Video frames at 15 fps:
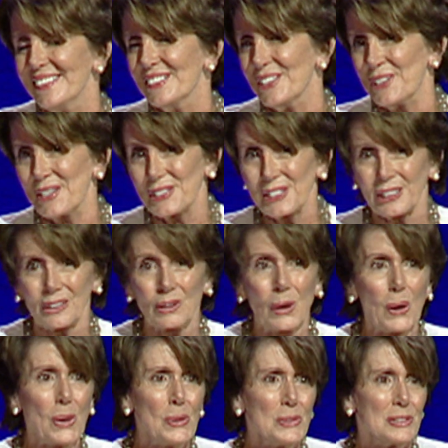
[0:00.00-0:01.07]
to
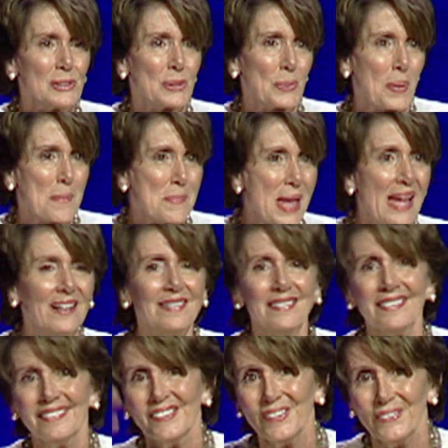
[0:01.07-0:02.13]
disclose, to
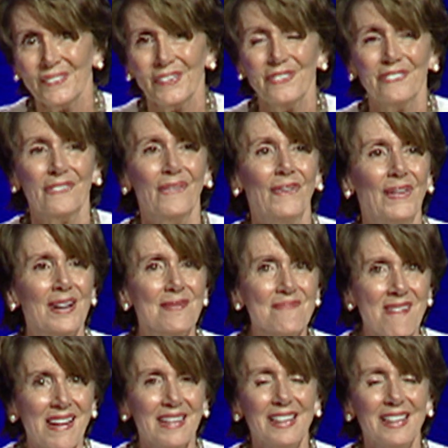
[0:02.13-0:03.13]
amend, to reform,